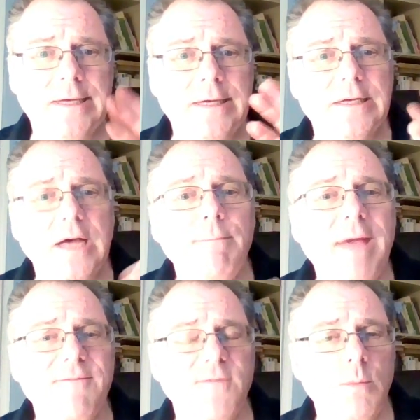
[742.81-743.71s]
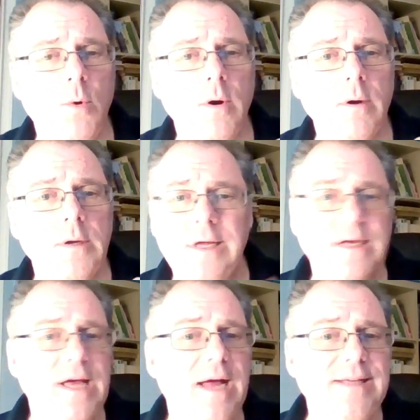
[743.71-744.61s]
Come back for more.
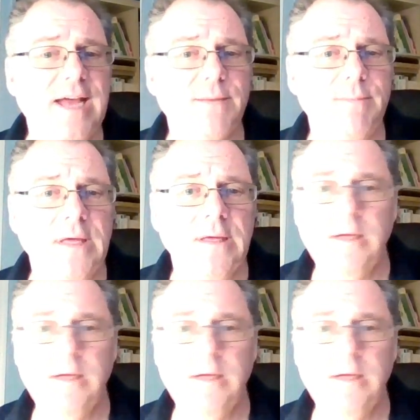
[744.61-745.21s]
Contact me.